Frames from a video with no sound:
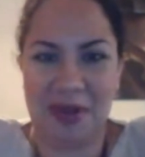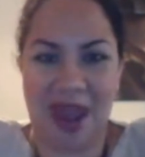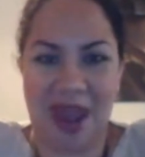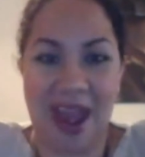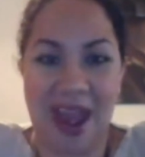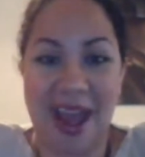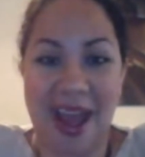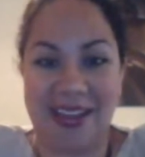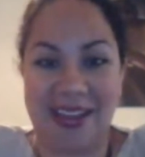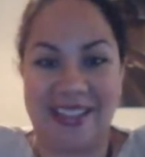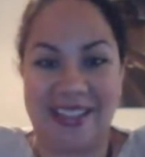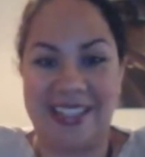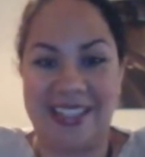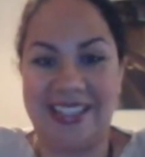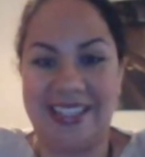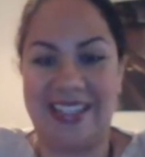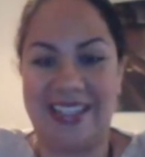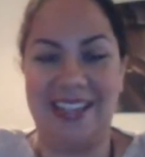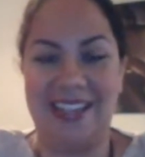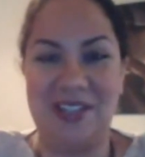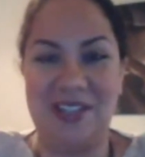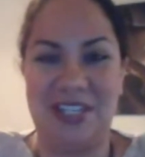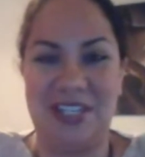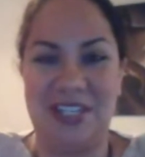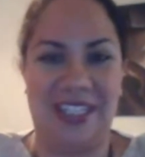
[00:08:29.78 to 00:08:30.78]
I don't ask.
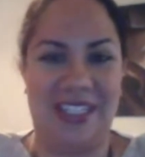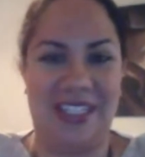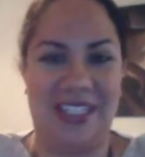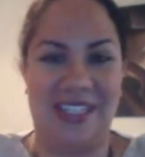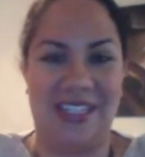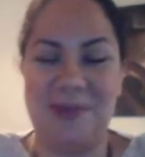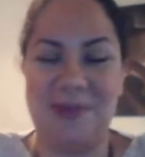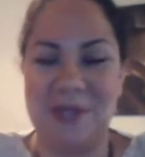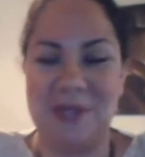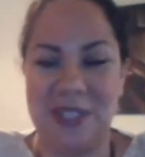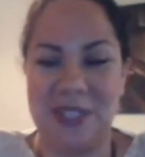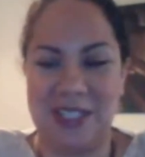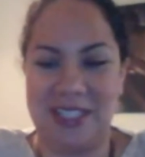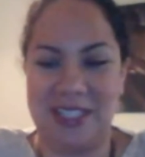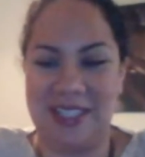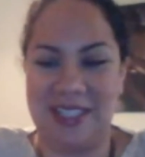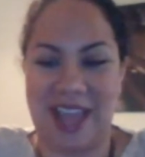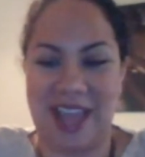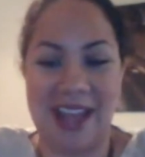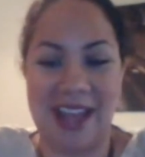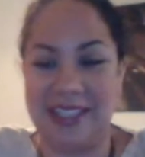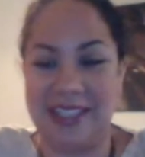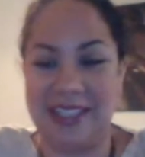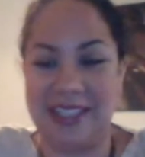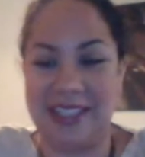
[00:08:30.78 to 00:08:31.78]
It was
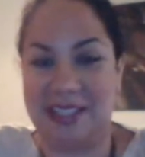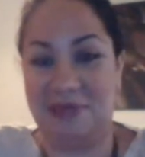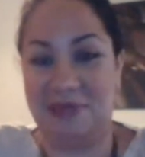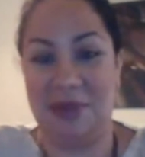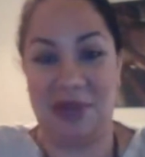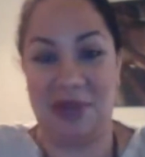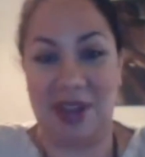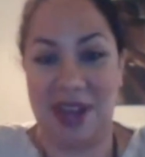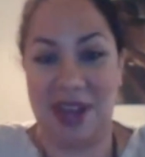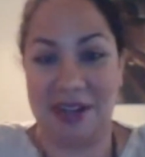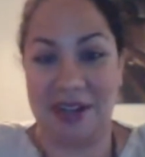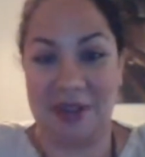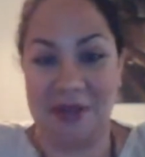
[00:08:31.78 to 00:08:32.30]
just that simple.